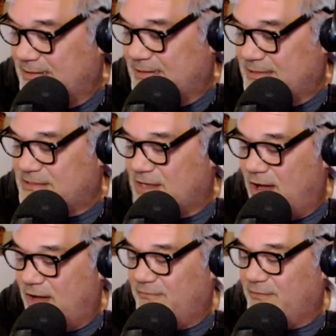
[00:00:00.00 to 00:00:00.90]
is
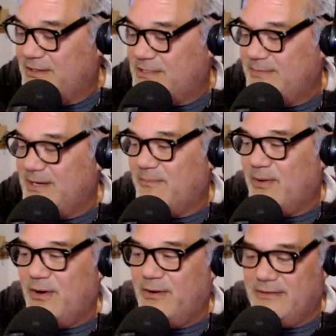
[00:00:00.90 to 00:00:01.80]
offering to be a
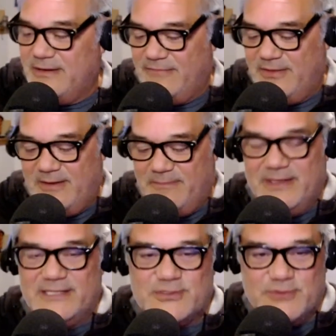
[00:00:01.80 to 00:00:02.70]
part of the
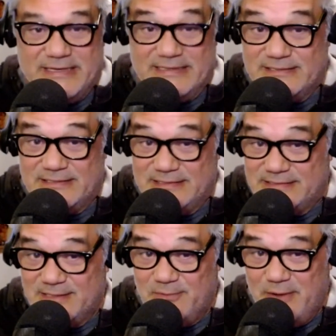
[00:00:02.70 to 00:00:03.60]
administration in
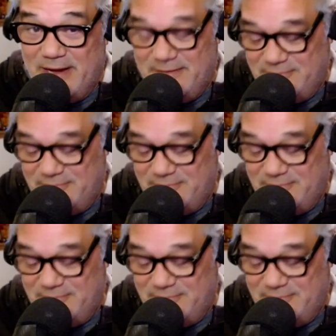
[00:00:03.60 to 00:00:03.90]
some way